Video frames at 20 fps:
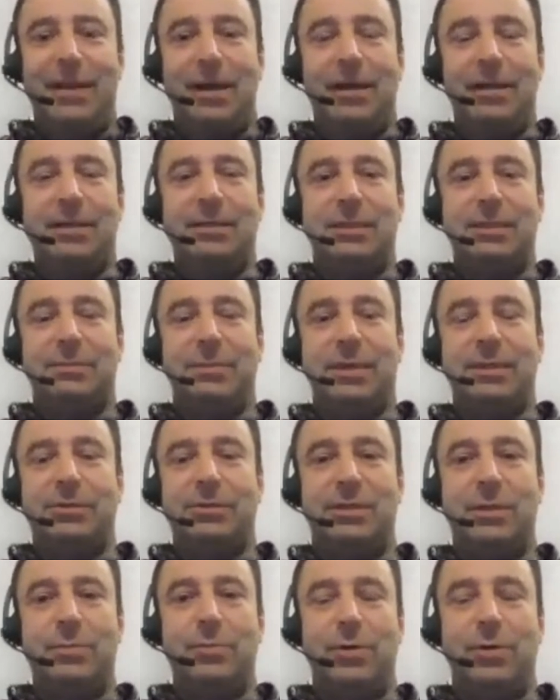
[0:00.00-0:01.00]
At least it's
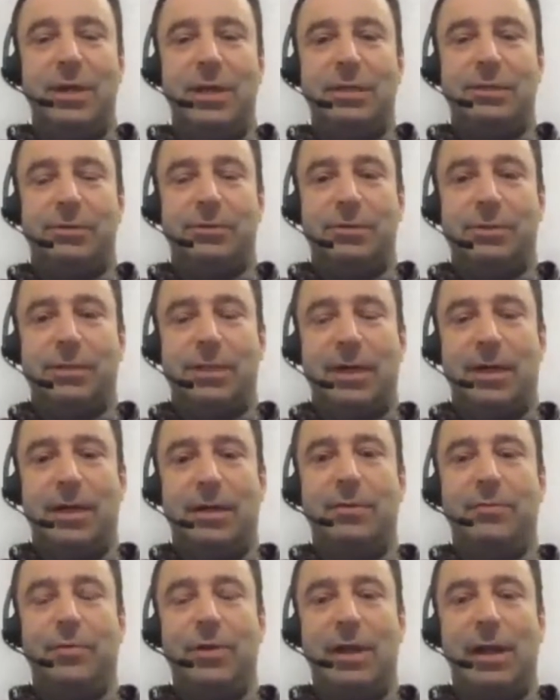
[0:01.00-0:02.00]
based on simulations
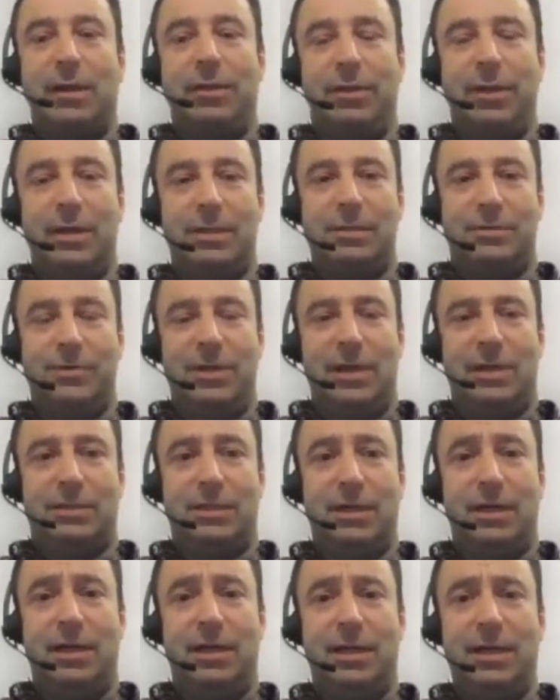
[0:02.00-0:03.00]
and real things,
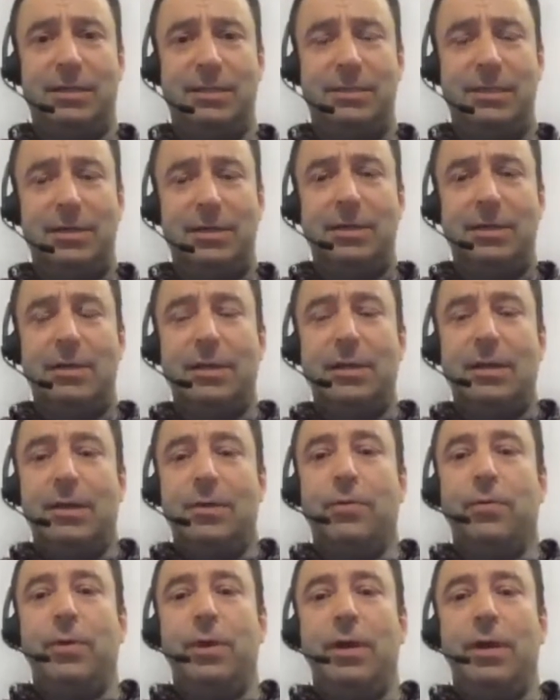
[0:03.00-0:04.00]
real circuits.
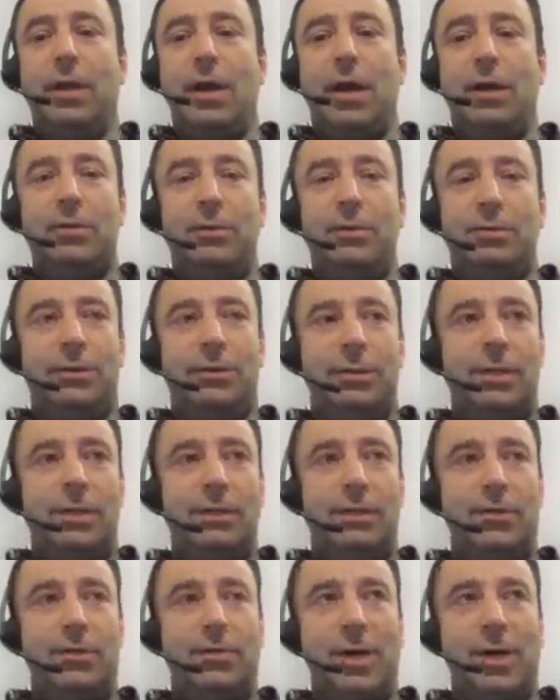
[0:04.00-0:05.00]
I also
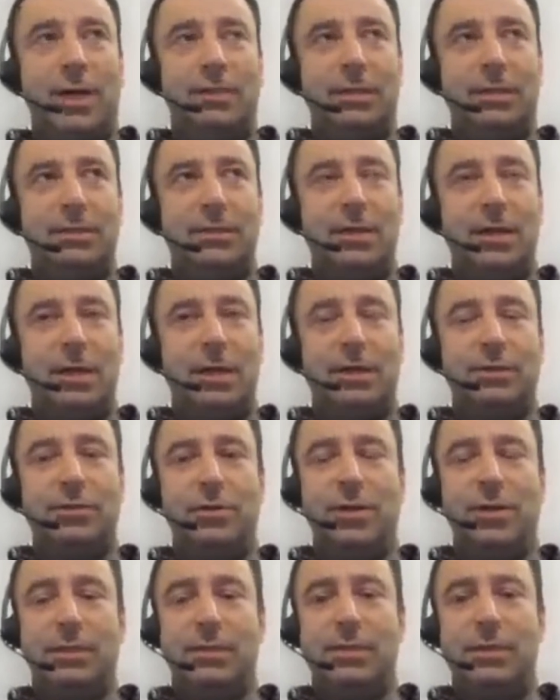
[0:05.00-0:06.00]
teach pneumatics and
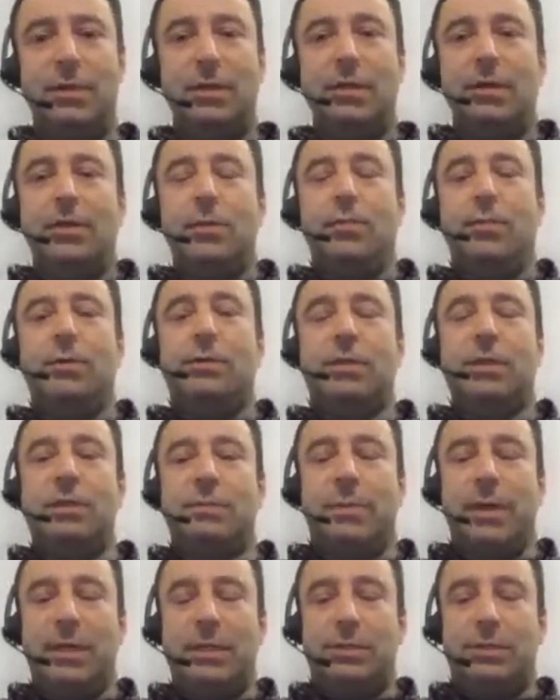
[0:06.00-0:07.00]
hydraulics, which
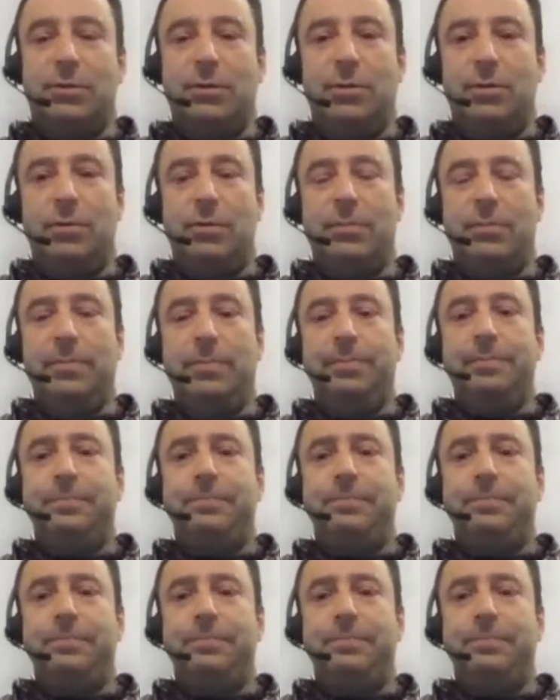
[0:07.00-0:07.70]
is based on